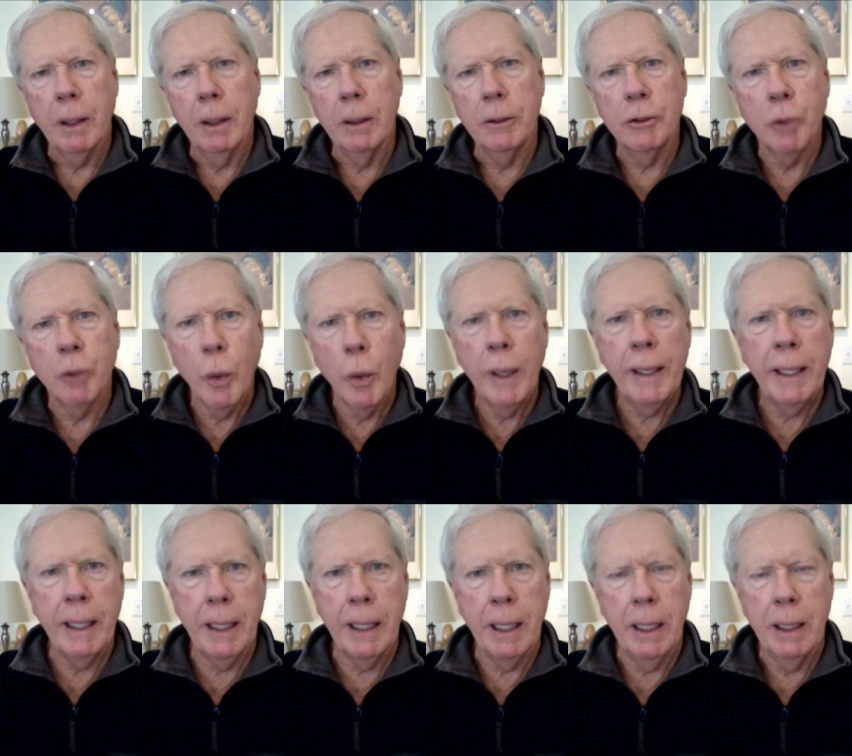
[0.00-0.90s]

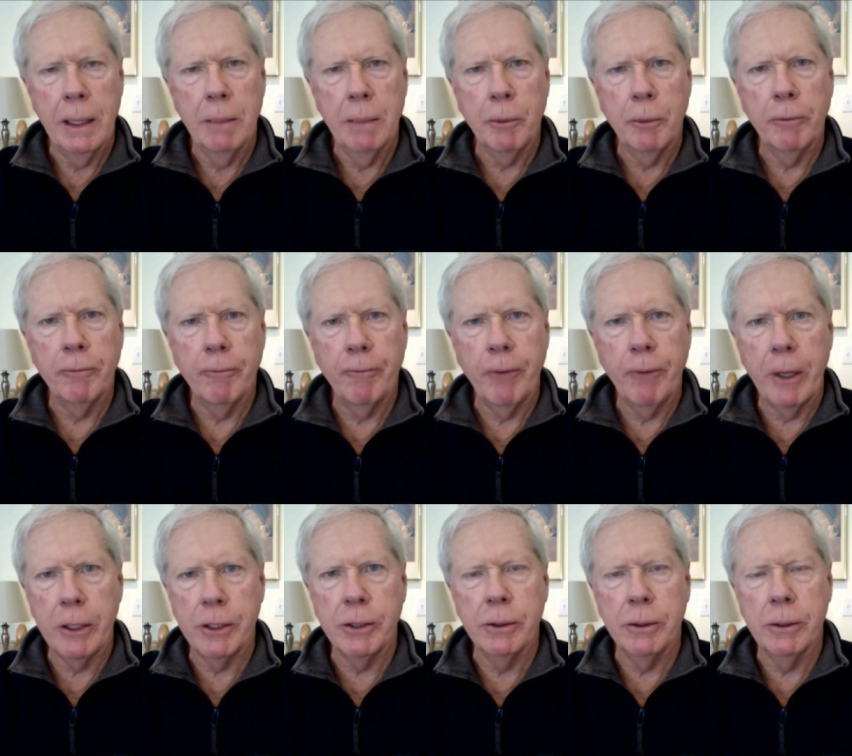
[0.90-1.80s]
20
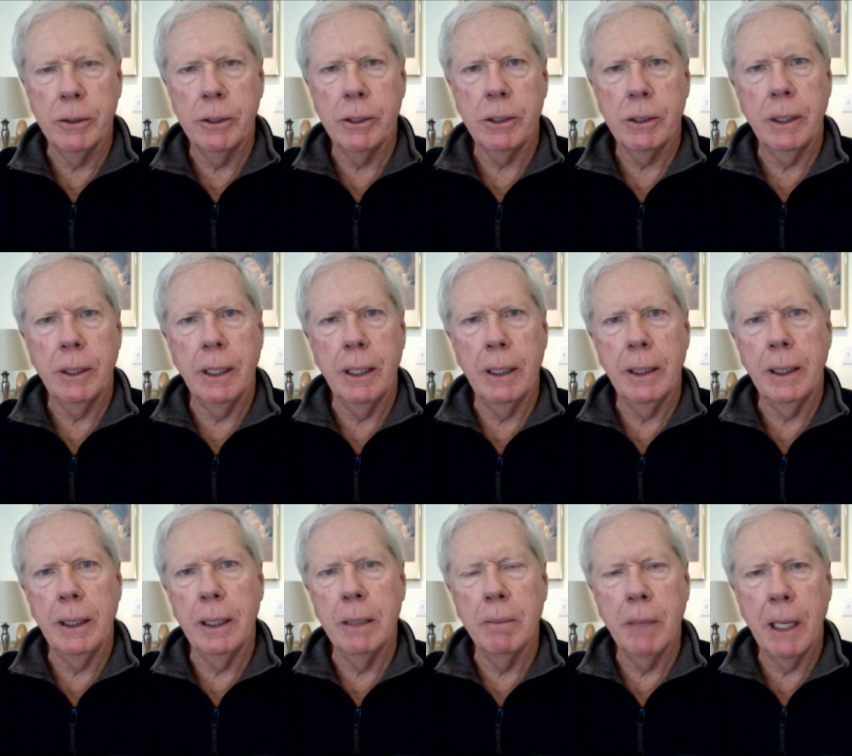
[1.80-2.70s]
professors at
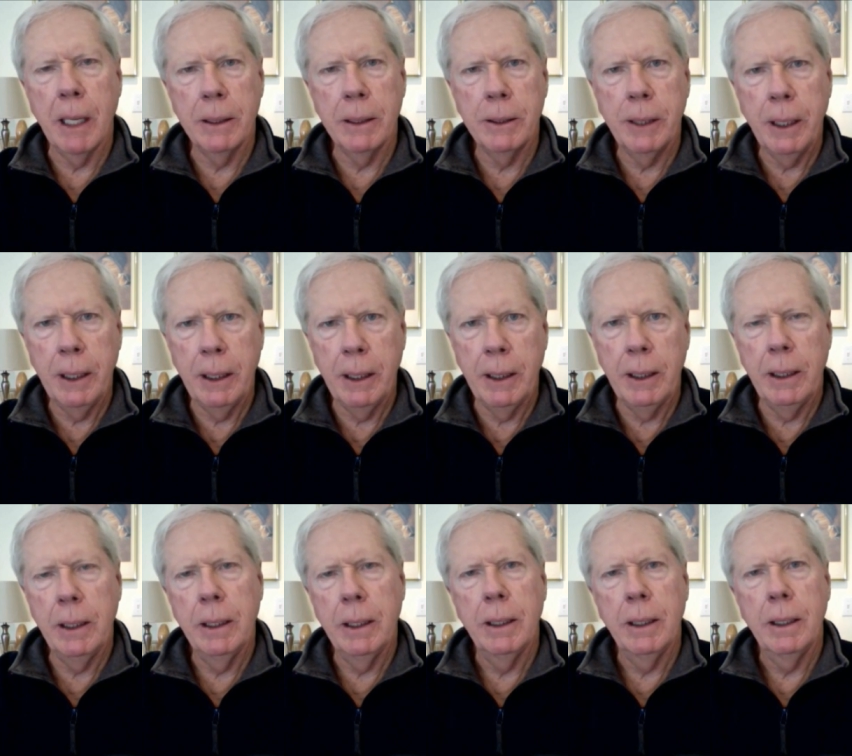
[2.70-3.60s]

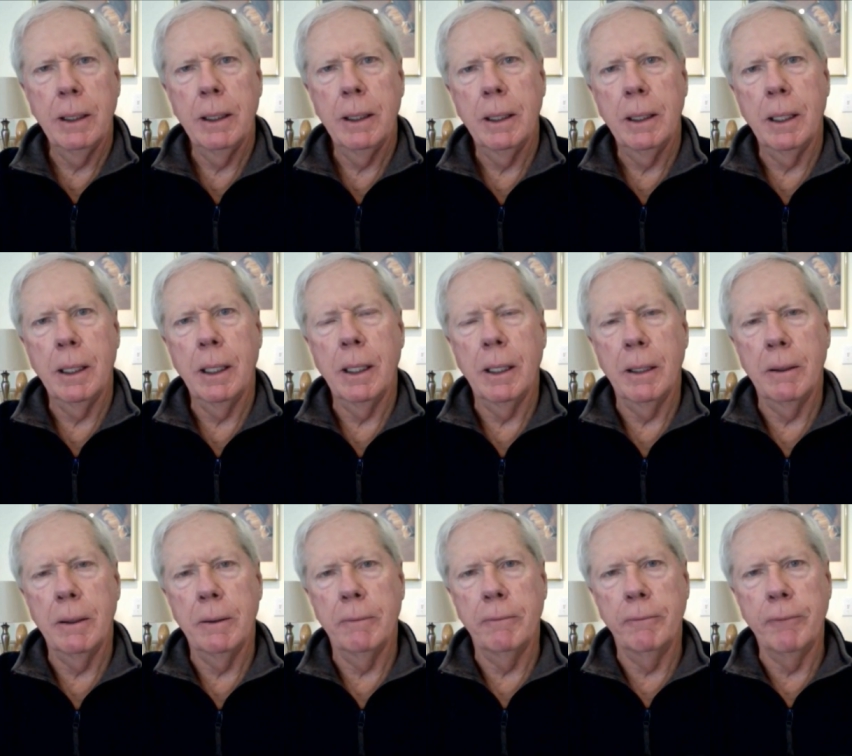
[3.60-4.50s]
MIT
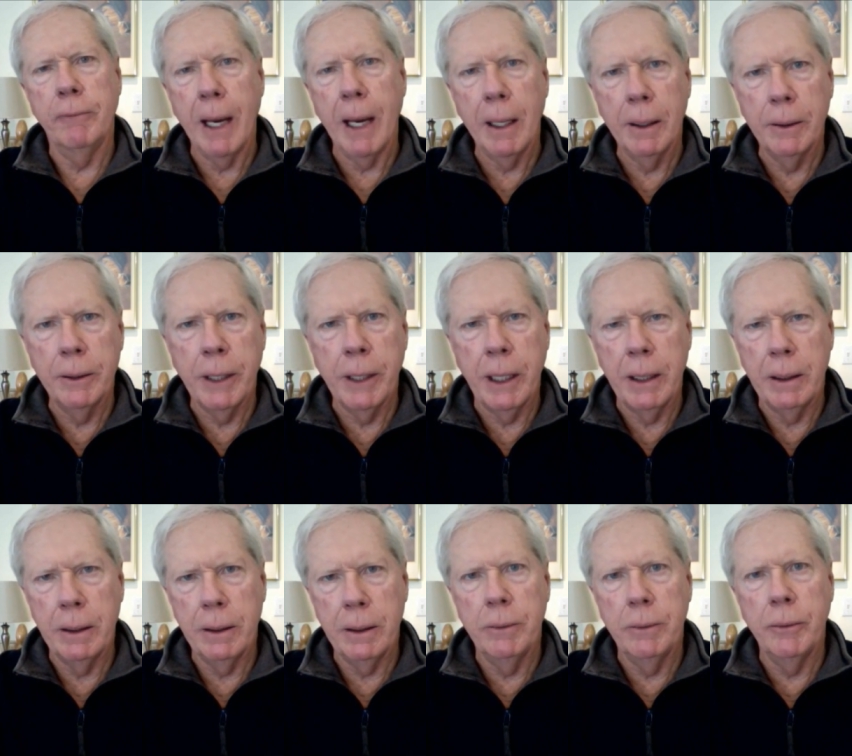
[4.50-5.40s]
uh,
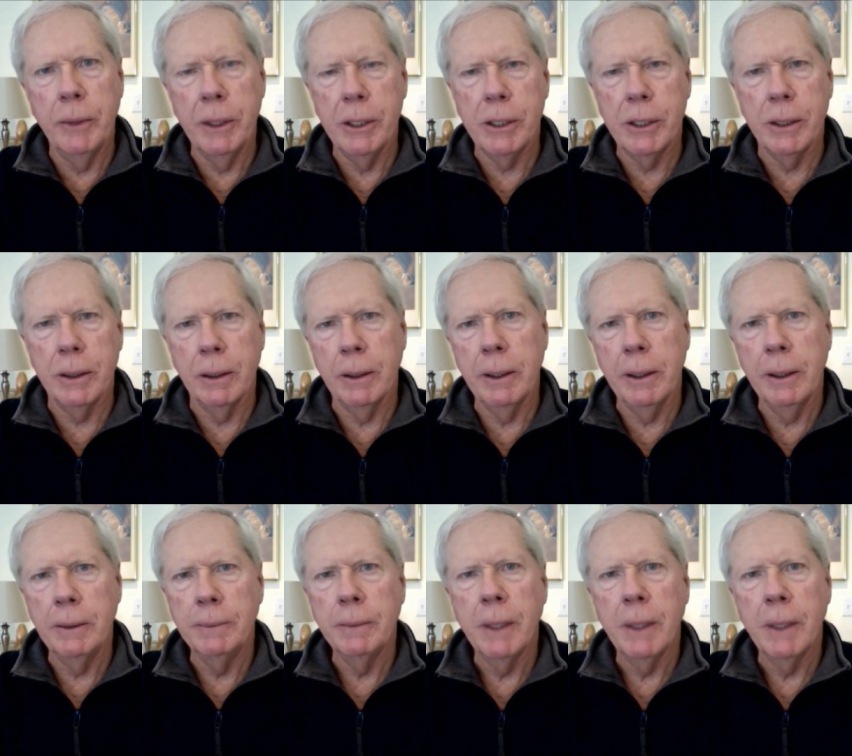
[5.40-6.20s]
validated recently,